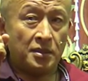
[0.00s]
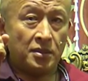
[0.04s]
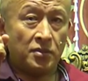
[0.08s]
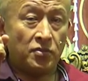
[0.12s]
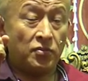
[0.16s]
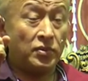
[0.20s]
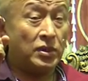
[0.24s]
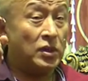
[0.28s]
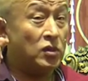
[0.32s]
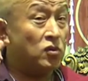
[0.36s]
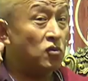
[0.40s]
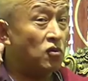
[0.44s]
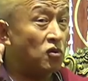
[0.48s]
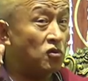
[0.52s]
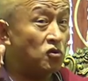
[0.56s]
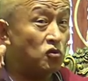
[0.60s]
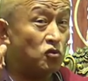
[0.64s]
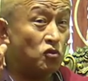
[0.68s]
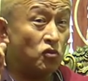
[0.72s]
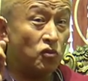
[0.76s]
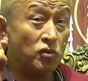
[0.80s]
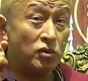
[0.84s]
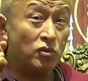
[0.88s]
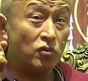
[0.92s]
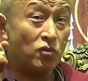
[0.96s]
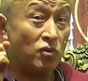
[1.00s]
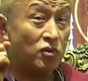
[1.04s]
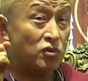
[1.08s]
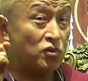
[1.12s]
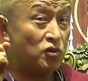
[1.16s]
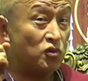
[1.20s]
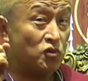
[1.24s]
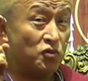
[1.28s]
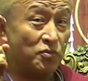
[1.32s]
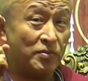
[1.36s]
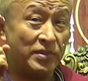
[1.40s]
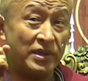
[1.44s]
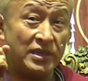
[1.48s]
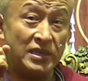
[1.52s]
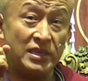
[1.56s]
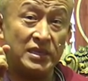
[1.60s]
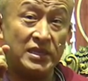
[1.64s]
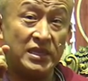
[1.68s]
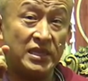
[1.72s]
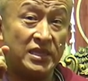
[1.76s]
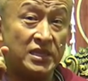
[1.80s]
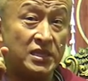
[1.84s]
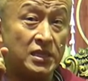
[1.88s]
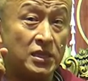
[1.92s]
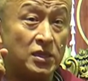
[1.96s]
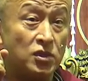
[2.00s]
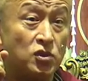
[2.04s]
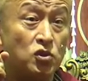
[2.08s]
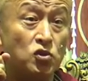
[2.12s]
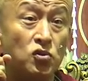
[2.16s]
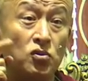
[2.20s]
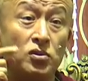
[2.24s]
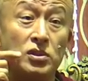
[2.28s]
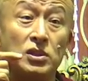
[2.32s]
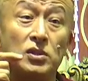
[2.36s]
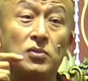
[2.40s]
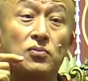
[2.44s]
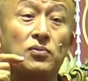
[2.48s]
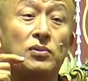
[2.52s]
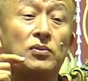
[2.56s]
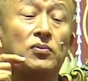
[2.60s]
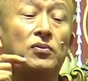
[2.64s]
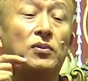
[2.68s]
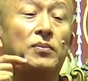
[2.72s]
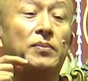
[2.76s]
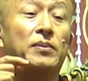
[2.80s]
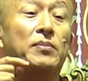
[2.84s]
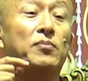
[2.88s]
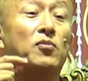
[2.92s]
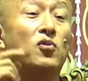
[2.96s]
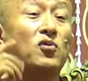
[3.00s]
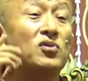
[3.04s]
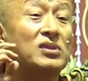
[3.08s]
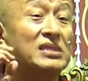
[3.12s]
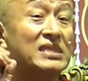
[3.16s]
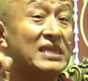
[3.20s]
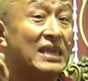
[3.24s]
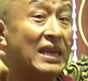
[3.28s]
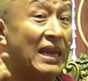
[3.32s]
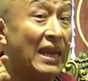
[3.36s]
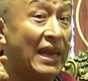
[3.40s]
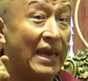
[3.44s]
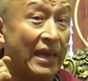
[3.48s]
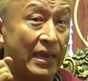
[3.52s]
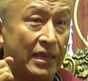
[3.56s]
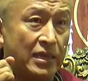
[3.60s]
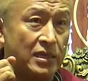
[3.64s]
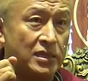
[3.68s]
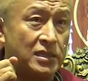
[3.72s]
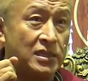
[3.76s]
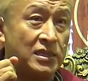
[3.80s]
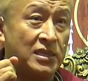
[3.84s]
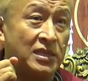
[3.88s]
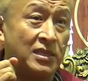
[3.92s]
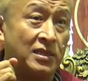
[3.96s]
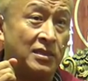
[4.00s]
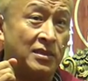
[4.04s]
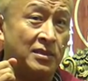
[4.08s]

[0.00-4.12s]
We are not going to do meditation so that we will be more relaxed.